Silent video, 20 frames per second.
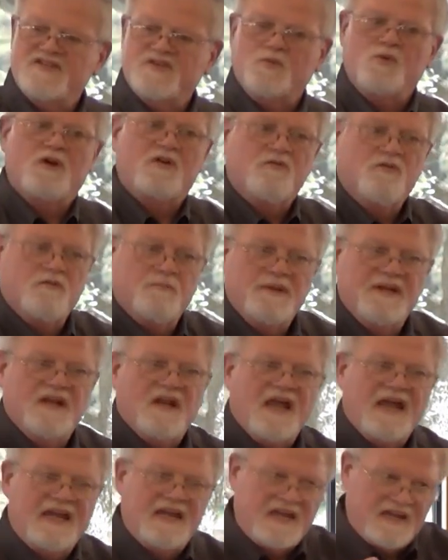Can you imagine what it
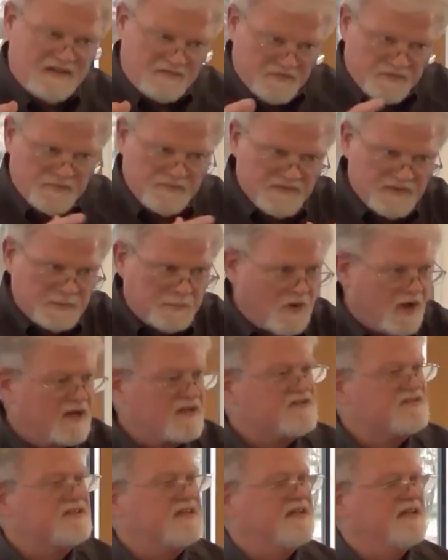would have been like if
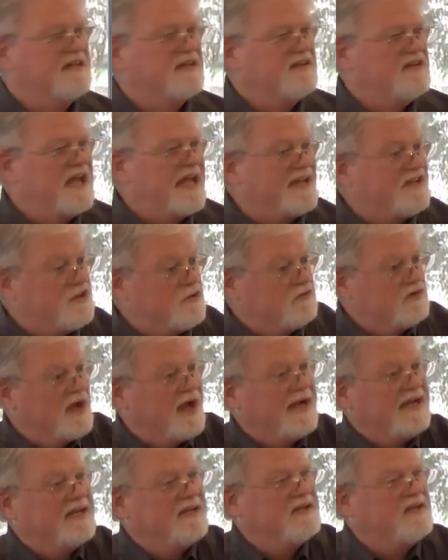the Protestants
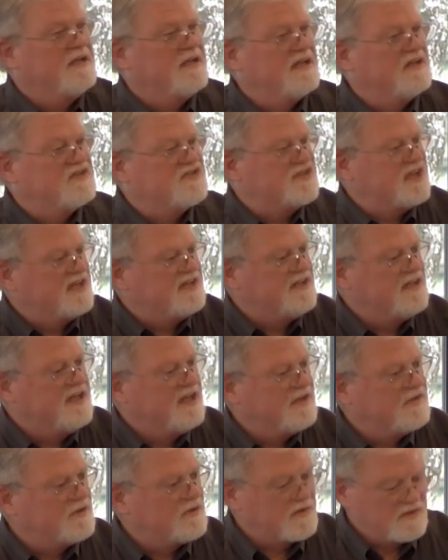had united and
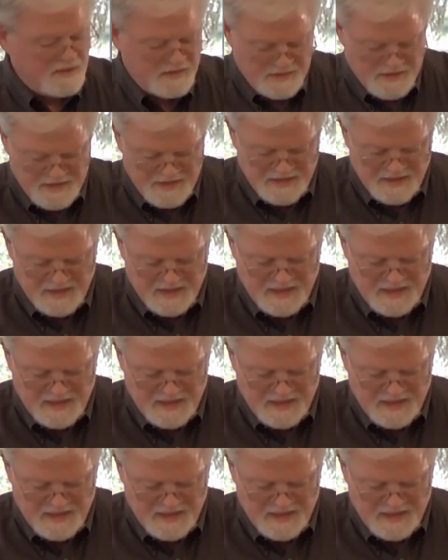stayed together